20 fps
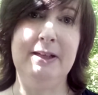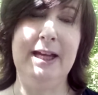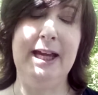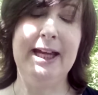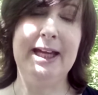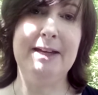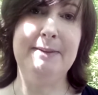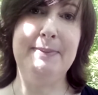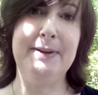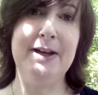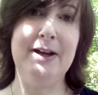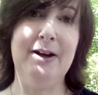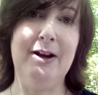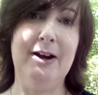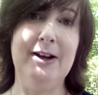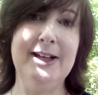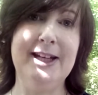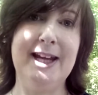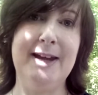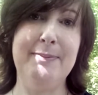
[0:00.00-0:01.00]
It can be
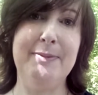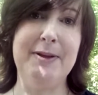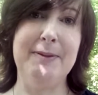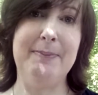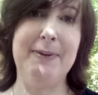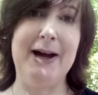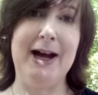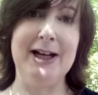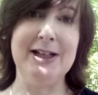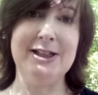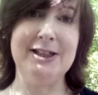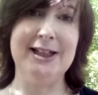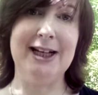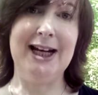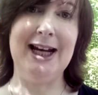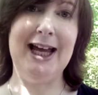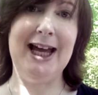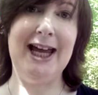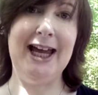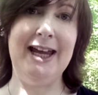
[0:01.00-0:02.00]
hard to keep the passion
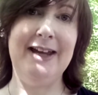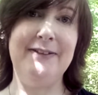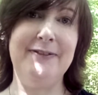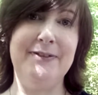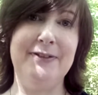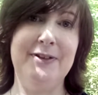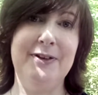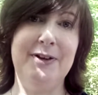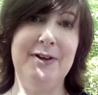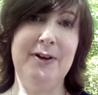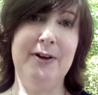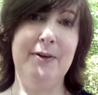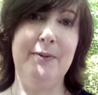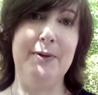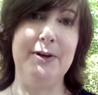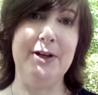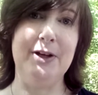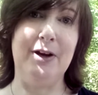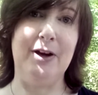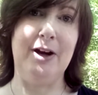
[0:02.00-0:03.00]
alive
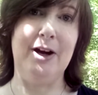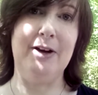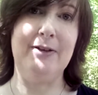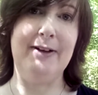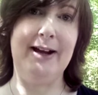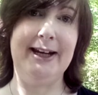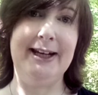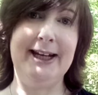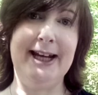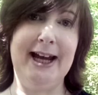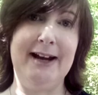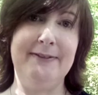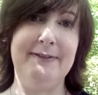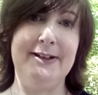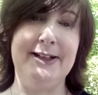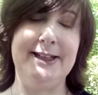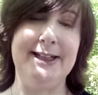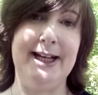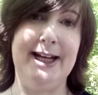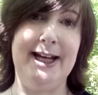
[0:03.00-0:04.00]
when you are writing
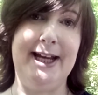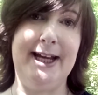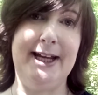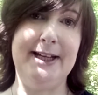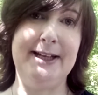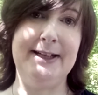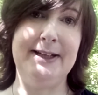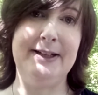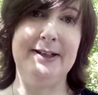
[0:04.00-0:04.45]
every day.